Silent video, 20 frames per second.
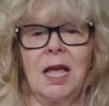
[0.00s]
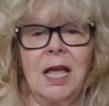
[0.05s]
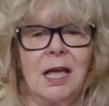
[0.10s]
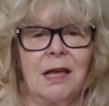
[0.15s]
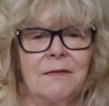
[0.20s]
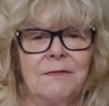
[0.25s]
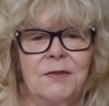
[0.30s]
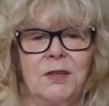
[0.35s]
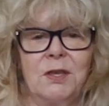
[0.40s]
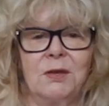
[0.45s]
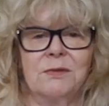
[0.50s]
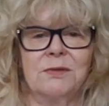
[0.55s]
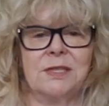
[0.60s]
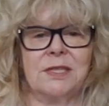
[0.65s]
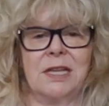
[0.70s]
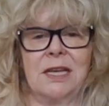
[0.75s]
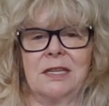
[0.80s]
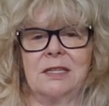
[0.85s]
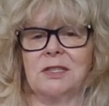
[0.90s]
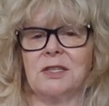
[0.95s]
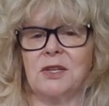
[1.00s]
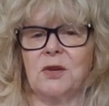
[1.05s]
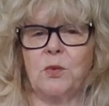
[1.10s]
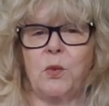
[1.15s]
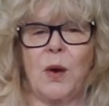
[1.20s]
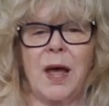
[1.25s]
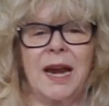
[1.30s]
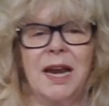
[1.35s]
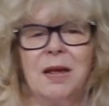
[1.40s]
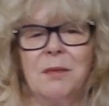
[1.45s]
if you sent
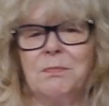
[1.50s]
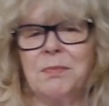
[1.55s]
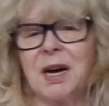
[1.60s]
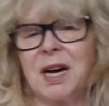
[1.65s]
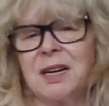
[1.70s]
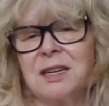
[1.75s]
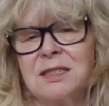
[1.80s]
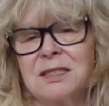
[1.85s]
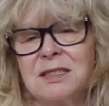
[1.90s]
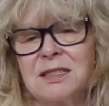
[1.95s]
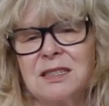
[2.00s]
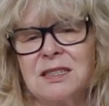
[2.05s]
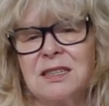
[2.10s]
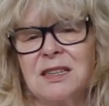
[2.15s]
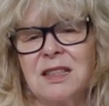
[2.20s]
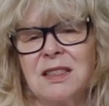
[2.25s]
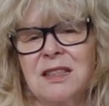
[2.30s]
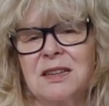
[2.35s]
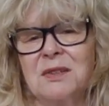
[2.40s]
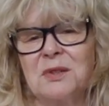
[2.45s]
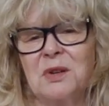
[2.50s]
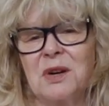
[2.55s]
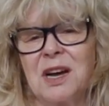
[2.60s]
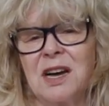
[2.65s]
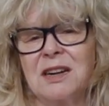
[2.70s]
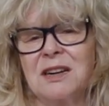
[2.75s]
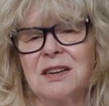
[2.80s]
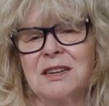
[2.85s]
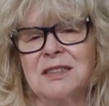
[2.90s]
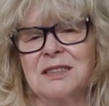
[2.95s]
$20 to the
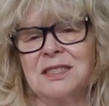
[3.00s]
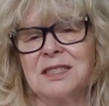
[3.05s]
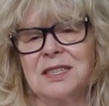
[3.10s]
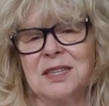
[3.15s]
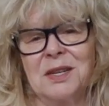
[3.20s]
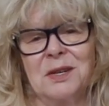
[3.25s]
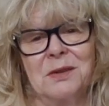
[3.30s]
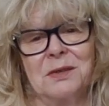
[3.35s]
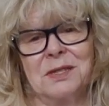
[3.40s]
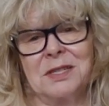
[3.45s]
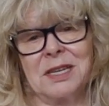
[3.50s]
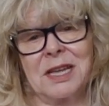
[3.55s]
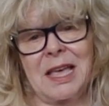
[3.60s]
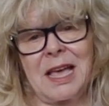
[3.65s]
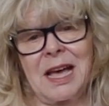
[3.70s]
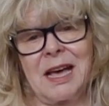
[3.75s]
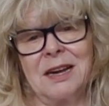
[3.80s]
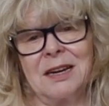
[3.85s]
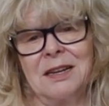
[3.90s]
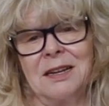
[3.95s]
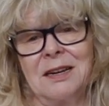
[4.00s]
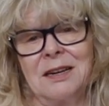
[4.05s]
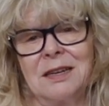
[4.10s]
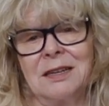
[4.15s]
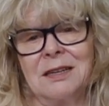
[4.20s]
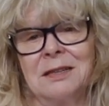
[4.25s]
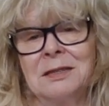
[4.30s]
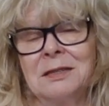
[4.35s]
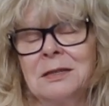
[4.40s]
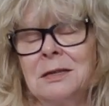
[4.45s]
truckers, to
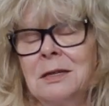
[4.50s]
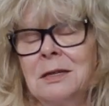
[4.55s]
Canada,